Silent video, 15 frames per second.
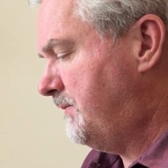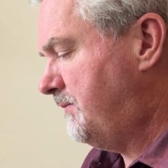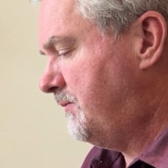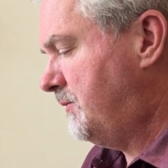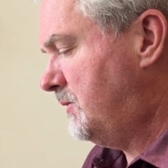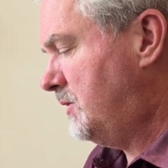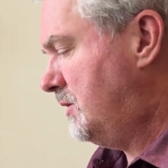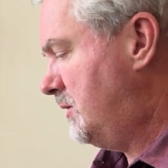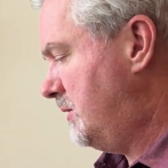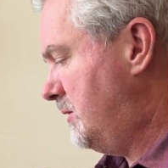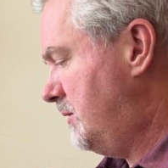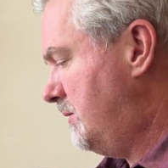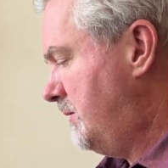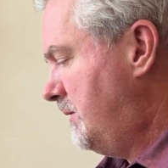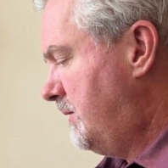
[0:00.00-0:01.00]

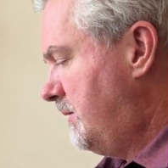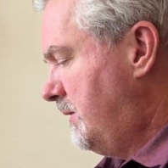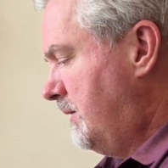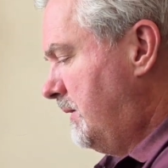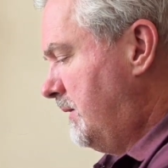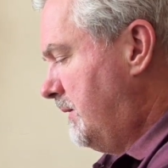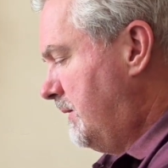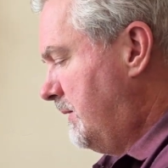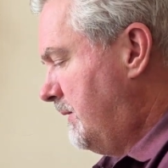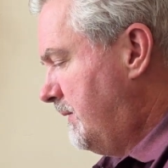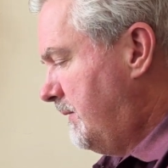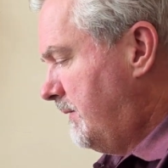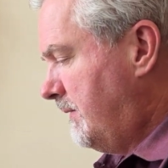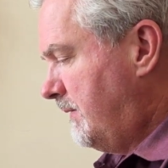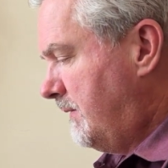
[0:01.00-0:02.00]

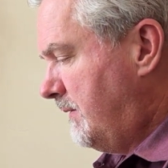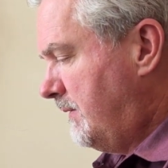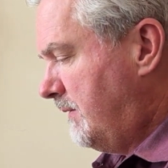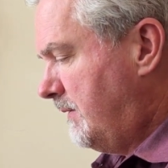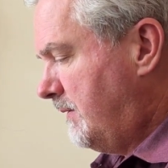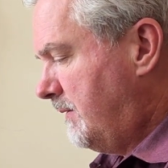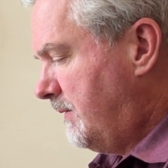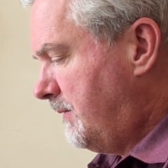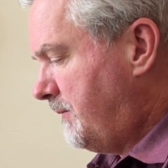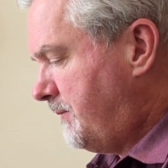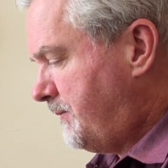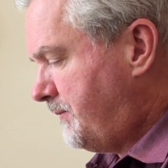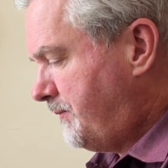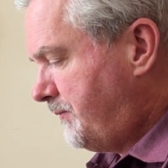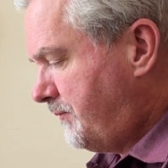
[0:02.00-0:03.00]

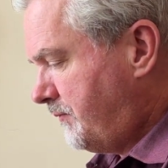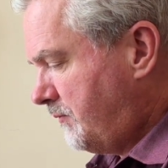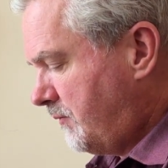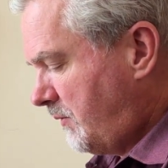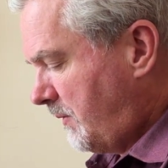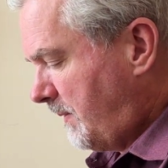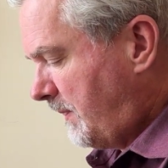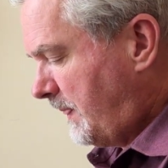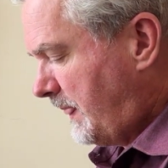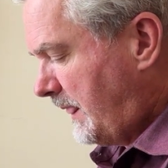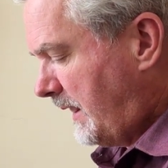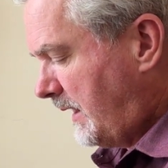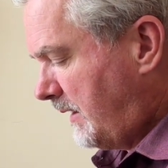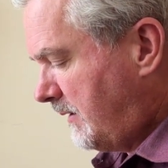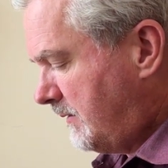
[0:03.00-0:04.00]

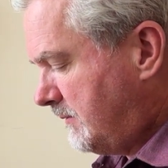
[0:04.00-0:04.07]
No one is speaking in this clip.